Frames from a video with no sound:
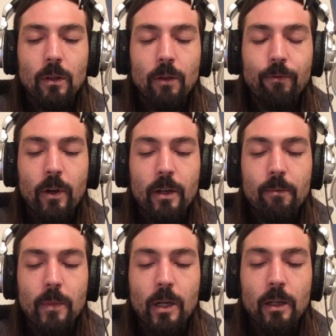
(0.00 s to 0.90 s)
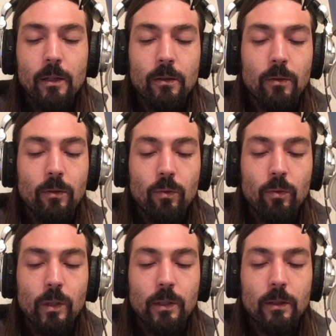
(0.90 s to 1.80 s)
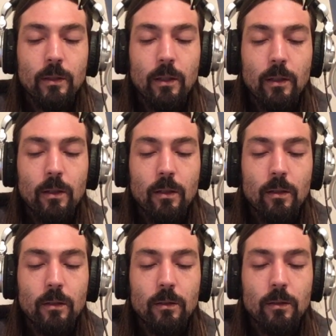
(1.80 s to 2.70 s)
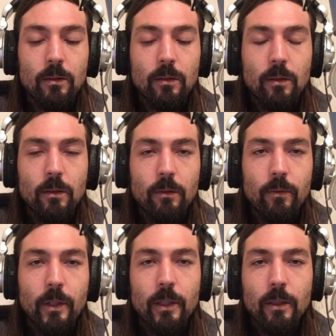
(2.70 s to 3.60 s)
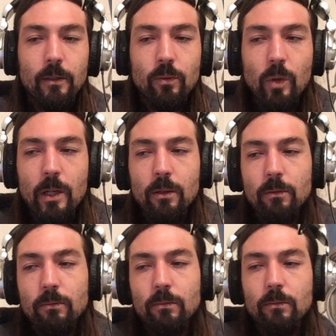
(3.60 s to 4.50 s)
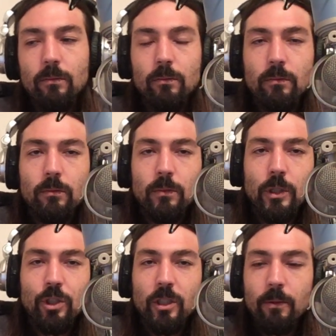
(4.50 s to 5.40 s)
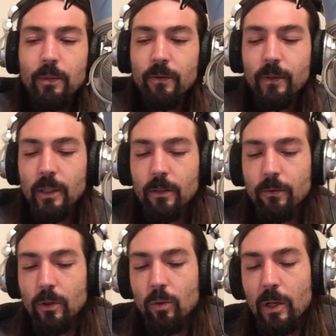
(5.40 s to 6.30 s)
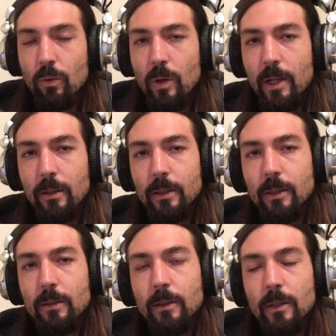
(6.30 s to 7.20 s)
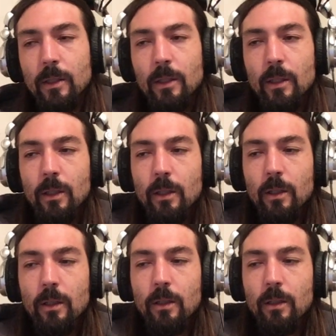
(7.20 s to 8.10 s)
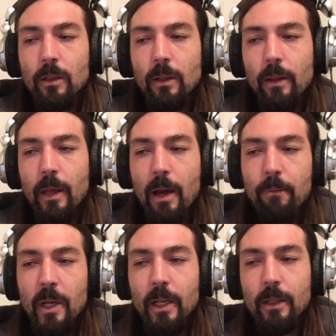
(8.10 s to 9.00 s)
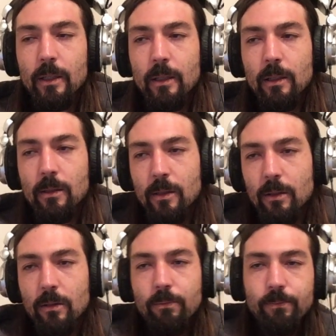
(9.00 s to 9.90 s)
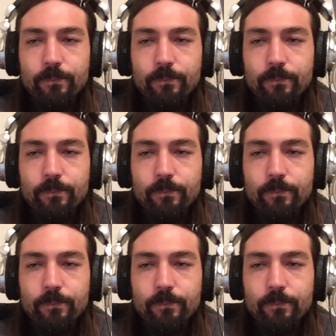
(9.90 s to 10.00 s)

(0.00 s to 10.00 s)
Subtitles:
friend of mine was vegan as well. And she had been vegan for quite a while. And that made it easier.